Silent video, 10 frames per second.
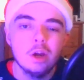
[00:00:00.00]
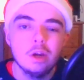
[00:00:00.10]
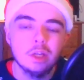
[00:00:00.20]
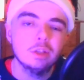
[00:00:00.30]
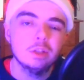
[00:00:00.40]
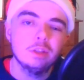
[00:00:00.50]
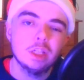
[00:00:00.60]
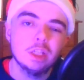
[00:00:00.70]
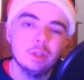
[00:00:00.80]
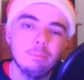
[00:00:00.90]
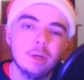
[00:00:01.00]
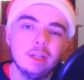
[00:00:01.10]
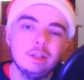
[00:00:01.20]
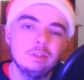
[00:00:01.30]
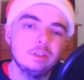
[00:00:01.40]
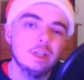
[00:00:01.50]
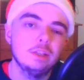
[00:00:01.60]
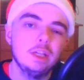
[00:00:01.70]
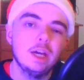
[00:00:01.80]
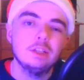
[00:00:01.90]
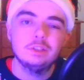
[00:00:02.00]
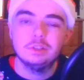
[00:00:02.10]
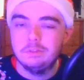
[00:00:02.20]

Another thing about the bandits is that they actually